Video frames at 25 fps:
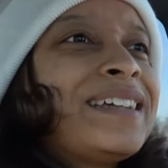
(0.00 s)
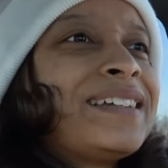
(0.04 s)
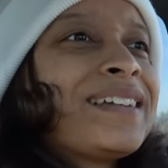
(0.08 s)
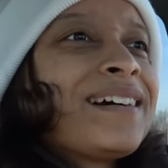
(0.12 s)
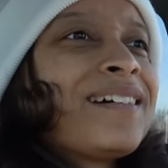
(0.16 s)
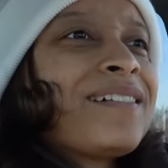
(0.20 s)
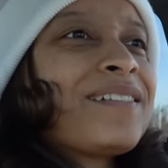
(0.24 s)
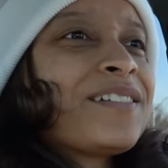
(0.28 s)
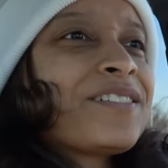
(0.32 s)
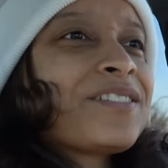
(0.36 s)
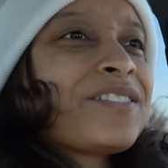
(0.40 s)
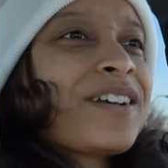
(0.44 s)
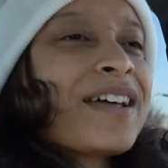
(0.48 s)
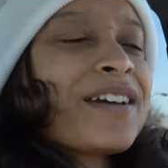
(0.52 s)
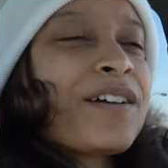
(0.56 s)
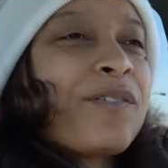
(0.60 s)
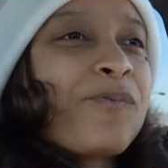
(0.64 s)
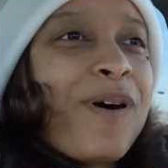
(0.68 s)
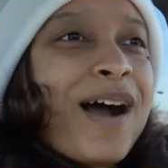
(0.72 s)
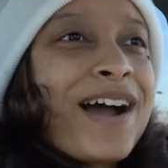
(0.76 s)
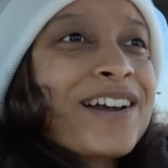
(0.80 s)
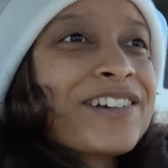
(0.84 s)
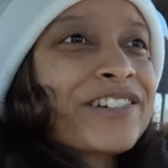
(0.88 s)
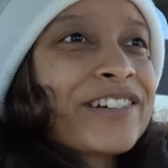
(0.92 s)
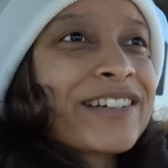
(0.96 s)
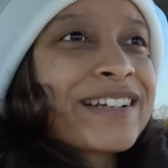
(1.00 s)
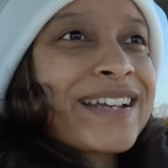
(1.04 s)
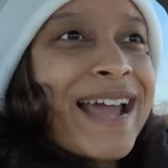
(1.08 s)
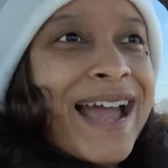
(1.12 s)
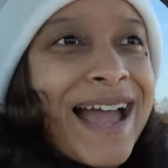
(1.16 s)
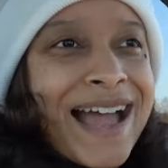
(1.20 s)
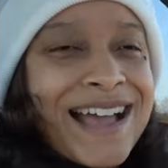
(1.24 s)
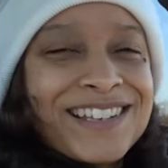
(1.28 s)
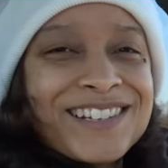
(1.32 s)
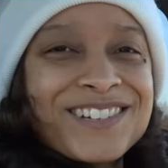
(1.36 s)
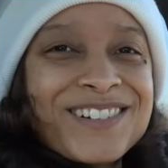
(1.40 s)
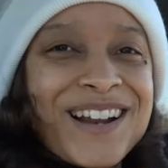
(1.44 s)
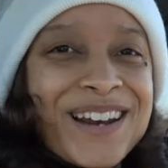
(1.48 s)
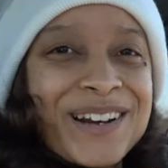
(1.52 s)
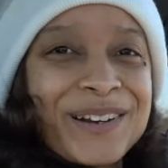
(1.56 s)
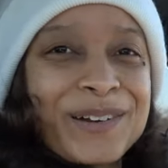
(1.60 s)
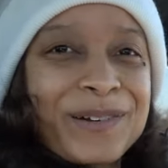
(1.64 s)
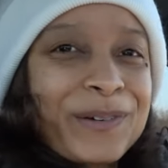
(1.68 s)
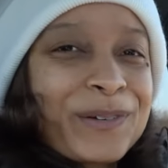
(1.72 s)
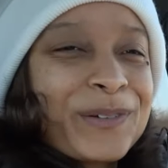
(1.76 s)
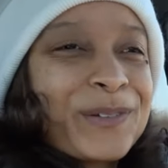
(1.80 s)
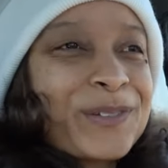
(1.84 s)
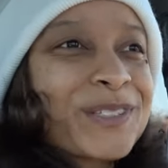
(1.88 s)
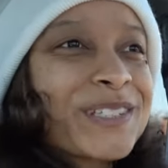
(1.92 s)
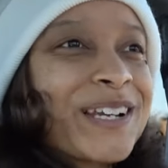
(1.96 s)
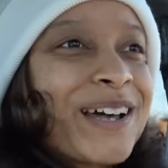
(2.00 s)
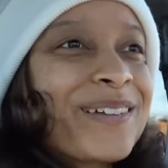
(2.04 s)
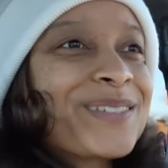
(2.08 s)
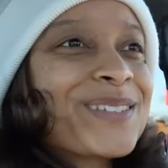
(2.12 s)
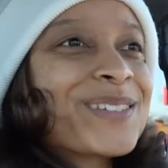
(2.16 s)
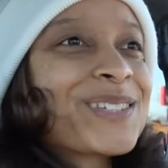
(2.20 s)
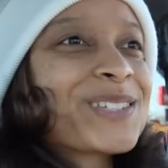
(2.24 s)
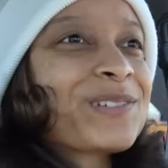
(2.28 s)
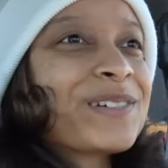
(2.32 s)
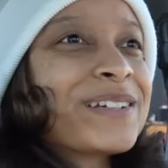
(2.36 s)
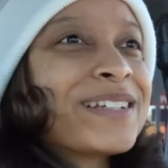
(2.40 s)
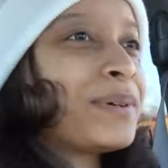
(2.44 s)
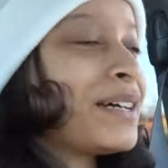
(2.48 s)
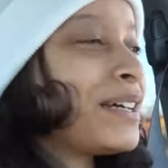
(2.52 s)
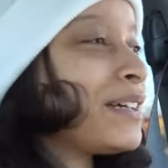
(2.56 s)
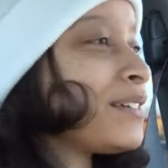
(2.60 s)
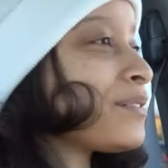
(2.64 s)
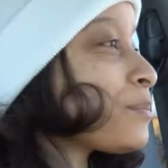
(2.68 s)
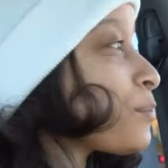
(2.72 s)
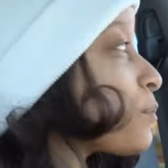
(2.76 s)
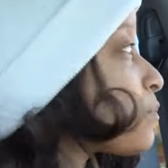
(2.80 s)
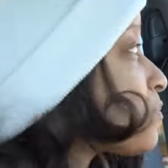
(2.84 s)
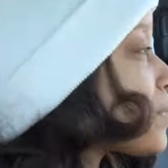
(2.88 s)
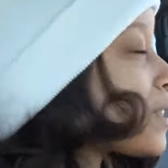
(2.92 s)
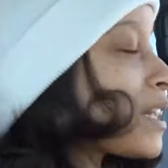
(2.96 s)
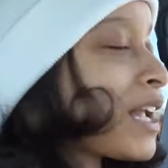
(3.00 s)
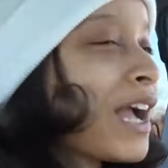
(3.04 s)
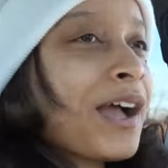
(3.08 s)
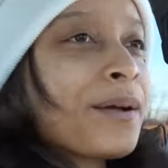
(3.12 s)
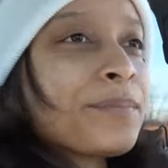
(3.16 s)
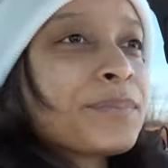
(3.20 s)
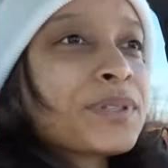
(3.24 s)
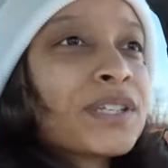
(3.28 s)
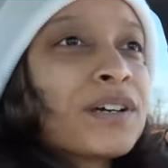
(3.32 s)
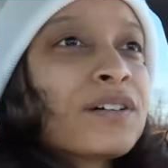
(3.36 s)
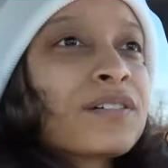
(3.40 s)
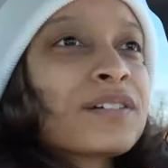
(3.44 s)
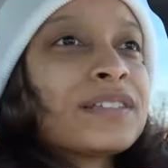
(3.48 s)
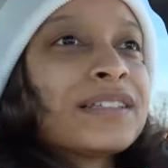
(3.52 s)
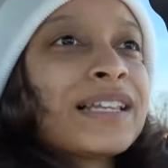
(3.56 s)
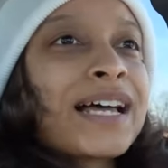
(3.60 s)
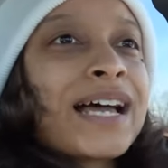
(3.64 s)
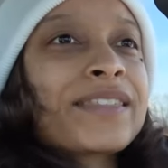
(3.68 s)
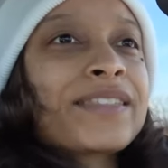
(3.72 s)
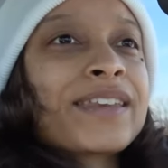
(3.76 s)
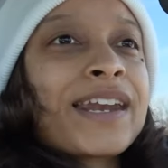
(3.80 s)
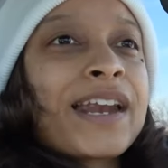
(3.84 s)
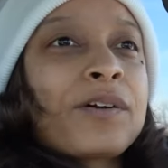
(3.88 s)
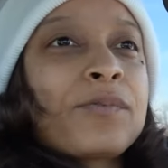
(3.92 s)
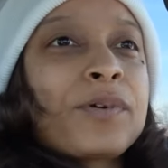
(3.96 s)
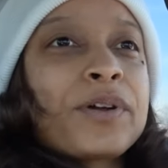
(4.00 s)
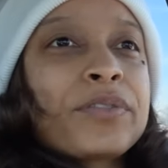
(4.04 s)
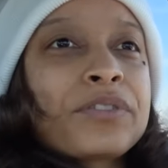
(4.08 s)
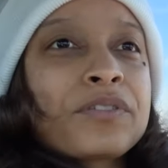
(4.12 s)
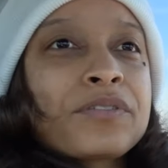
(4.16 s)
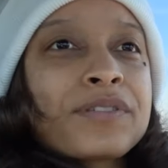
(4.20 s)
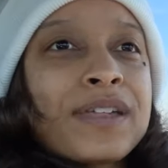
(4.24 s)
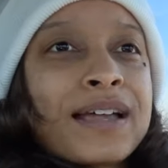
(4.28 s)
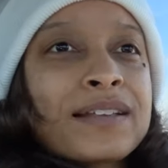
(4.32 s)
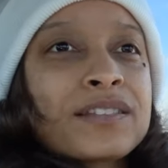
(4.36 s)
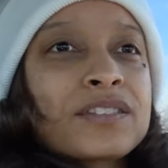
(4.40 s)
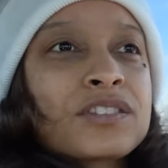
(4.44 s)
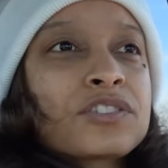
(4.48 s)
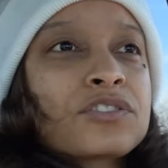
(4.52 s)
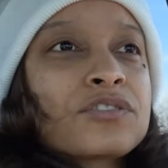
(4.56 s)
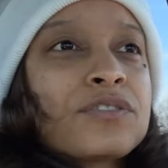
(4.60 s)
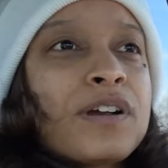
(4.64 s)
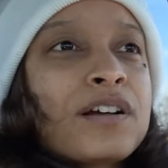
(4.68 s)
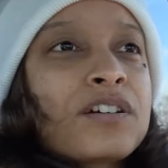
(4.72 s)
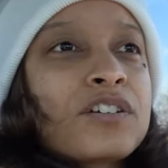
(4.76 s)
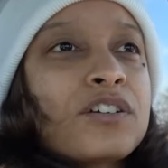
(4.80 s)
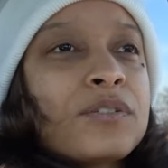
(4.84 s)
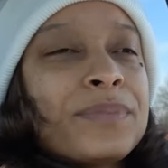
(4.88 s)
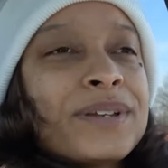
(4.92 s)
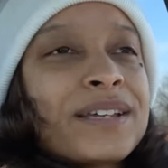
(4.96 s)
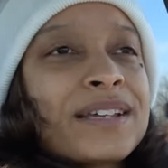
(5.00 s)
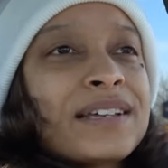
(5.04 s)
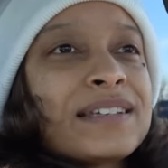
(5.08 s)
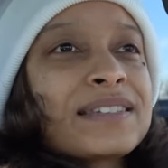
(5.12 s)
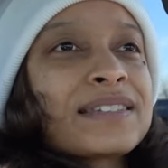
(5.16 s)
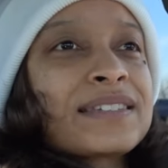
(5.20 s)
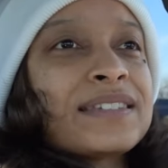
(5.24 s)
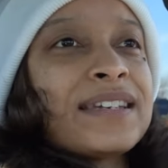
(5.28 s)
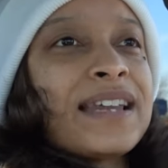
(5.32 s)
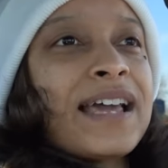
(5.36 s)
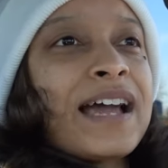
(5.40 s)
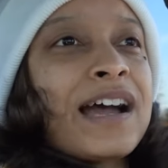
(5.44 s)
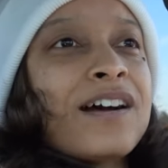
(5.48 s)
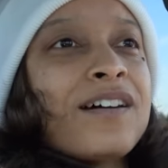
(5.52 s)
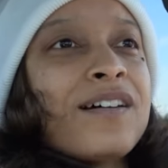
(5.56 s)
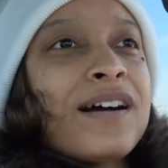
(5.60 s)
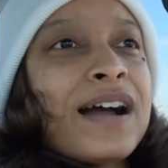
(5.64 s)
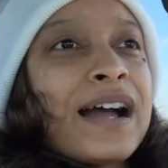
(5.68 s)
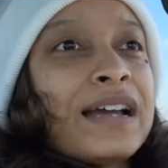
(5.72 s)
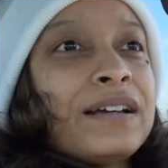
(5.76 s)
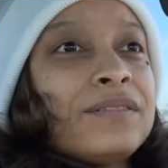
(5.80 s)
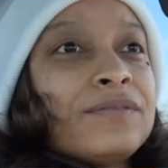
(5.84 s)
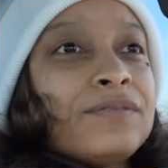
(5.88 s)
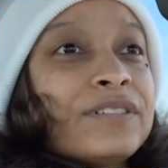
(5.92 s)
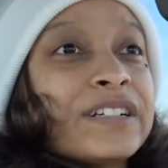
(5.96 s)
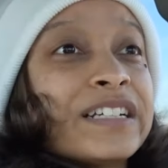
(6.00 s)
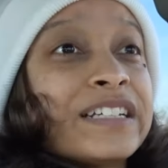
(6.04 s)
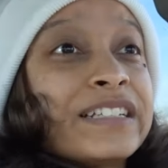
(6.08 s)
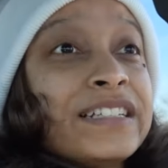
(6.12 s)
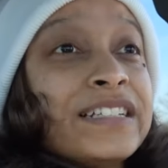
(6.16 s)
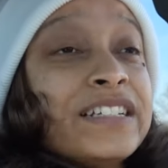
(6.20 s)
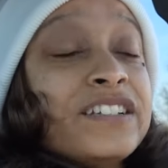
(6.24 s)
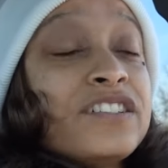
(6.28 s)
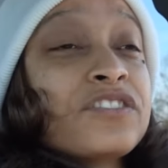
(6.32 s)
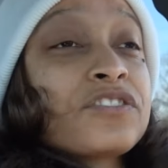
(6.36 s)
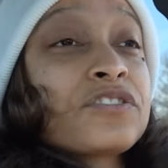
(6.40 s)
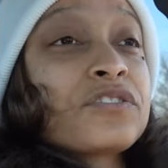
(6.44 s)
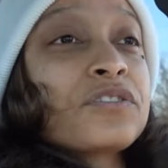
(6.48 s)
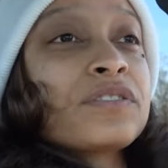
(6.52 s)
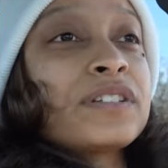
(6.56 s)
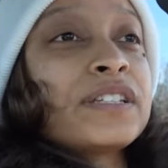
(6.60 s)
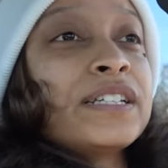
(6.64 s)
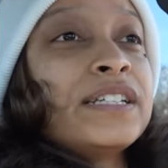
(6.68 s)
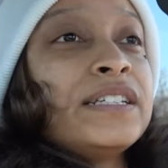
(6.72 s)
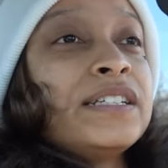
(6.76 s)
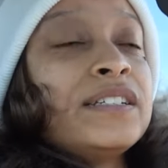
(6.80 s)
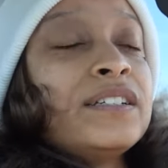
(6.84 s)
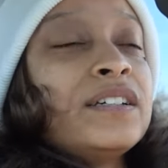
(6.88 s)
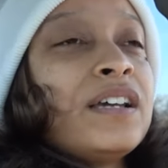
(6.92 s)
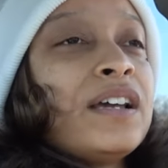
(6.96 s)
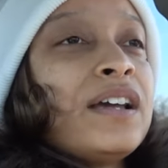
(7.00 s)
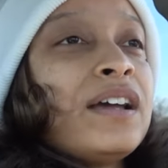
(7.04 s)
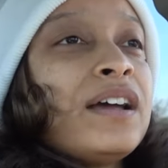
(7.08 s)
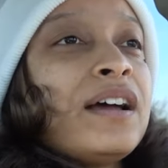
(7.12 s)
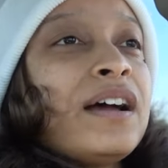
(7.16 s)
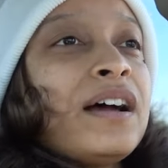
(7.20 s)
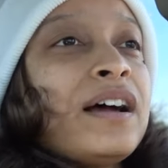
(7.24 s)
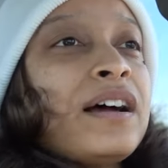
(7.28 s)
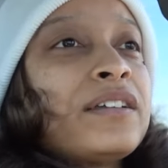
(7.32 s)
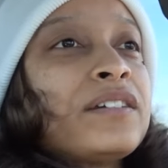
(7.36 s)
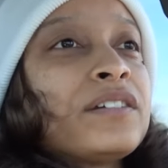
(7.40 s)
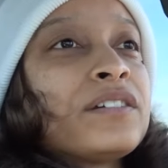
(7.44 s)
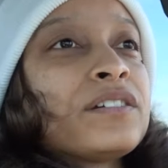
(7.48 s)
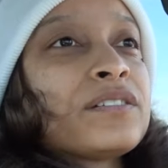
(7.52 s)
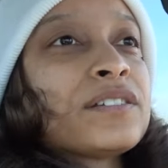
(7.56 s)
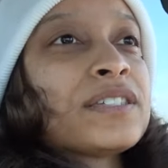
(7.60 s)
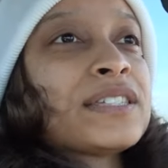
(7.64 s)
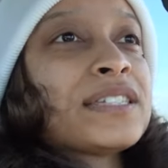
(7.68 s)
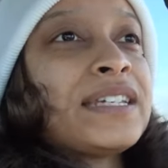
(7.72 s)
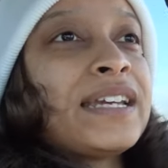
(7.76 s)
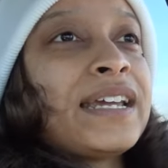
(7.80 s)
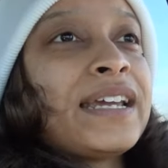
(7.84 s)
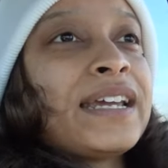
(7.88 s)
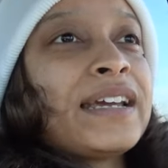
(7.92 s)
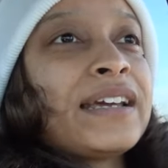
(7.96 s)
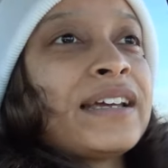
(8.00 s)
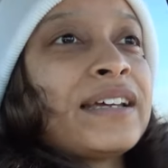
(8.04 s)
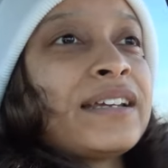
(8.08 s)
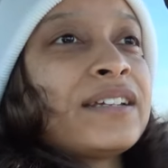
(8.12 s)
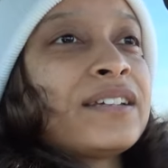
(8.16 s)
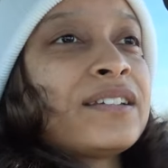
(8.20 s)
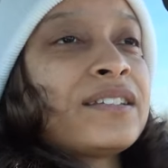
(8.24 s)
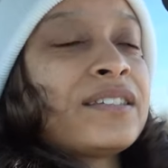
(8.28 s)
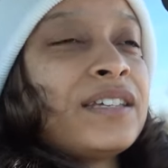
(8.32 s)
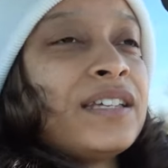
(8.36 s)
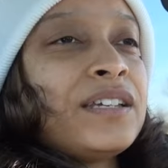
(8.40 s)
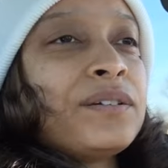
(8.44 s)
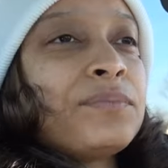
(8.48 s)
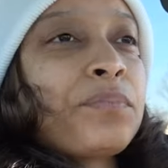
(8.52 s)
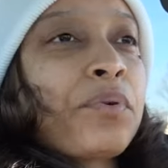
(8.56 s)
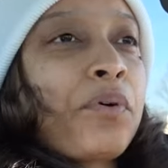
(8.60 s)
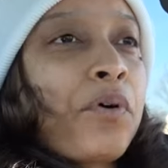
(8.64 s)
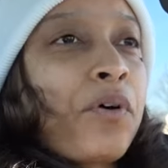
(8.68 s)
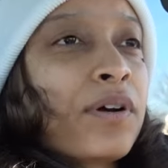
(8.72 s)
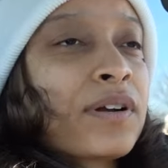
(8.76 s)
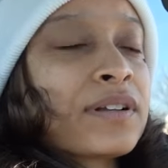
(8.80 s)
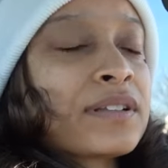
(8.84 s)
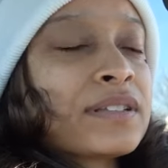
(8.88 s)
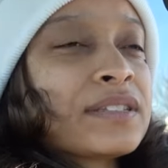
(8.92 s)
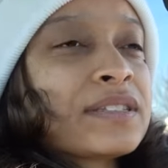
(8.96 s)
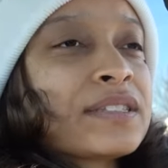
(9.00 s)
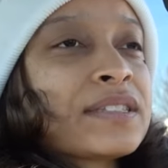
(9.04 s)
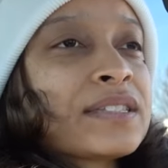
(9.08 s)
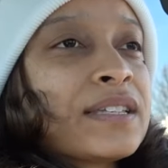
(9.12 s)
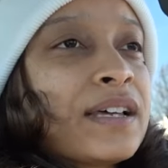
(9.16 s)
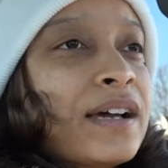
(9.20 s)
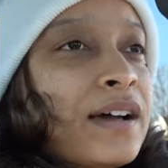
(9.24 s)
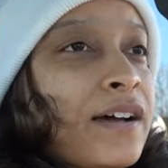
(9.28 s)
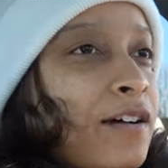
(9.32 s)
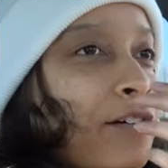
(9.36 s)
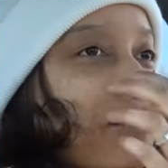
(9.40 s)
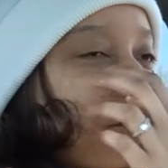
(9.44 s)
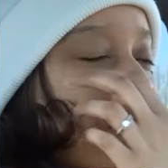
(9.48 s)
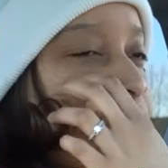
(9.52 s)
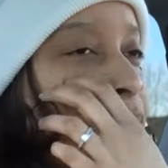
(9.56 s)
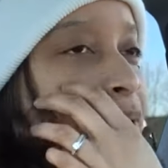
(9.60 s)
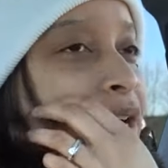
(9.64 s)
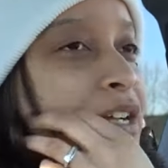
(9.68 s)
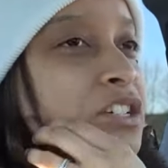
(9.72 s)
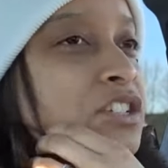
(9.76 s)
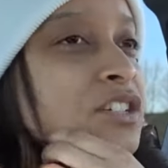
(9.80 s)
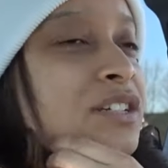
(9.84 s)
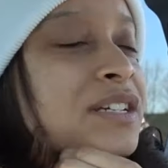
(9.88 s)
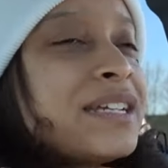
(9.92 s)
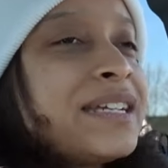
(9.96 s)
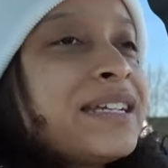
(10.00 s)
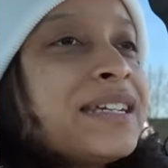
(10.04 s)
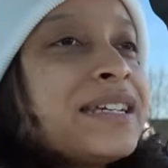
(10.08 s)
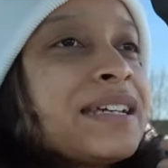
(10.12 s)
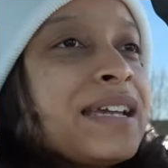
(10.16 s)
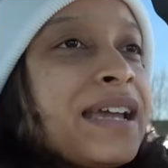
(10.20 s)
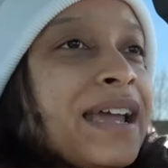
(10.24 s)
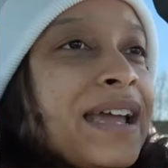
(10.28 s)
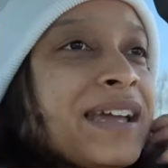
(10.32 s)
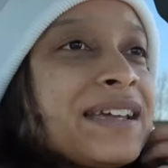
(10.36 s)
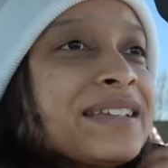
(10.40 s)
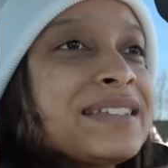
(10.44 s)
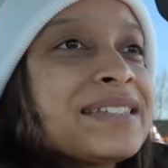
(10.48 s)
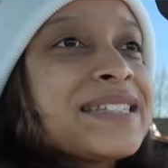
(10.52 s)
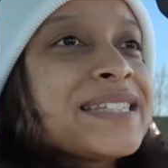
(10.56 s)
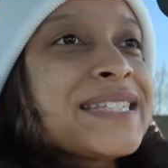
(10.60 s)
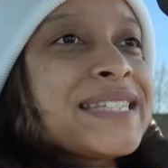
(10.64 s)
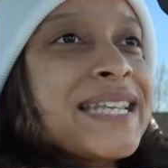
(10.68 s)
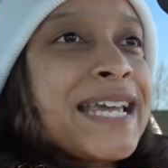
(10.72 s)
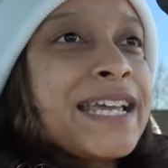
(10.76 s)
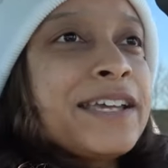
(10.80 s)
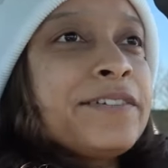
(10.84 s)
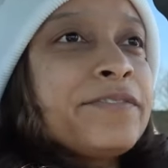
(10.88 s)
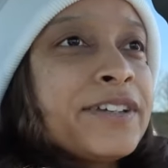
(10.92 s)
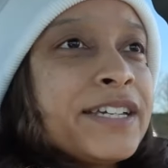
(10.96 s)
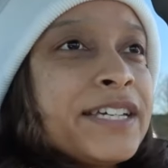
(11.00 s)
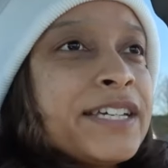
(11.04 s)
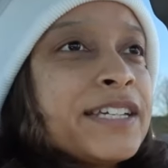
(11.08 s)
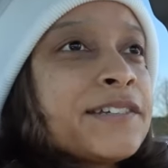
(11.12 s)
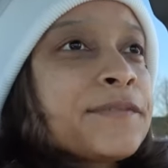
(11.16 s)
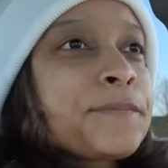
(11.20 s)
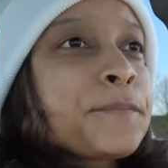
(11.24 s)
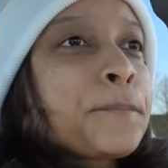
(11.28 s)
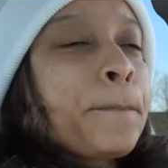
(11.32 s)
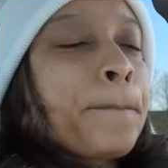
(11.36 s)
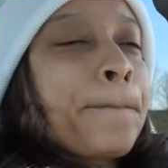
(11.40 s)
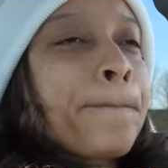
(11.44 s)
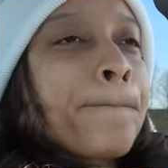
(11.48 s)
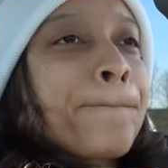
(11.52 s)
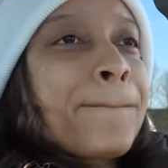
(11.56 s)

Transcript: You know, you're trying to wash your gas, you're trying to cruise down the street, but I'm so glad that I went through that struggle, because now I really, truly understand the importance of budgeting and saving,